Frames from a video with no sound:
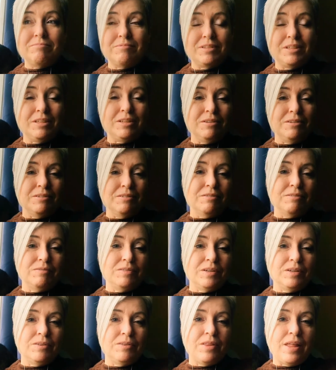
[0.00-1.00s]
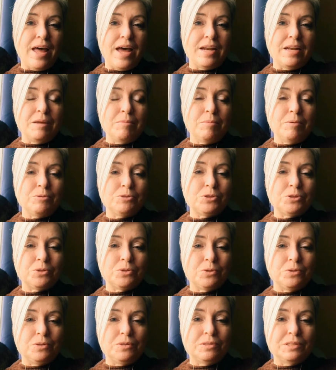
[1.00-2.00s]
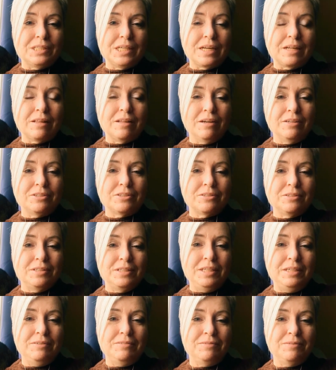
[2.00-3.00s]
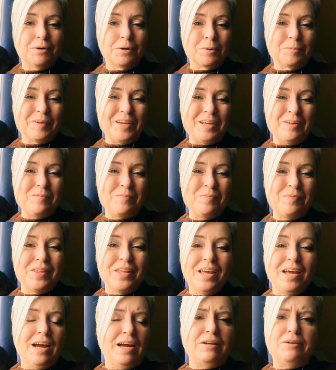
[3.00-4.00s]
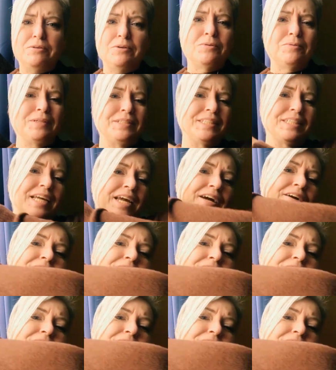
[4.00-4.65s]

You know, filled that emotional, psychological need for me. I don't know what scared